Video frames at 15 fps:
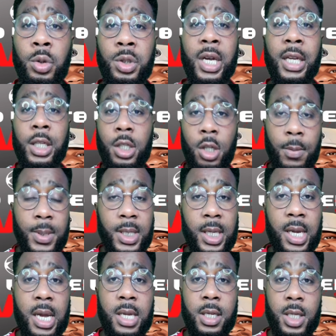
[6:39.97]
changes
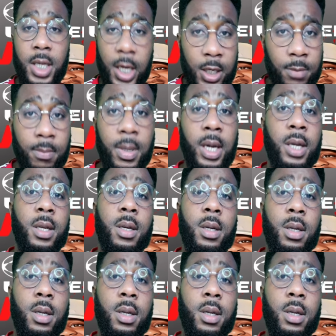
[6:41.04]
upstairs is made.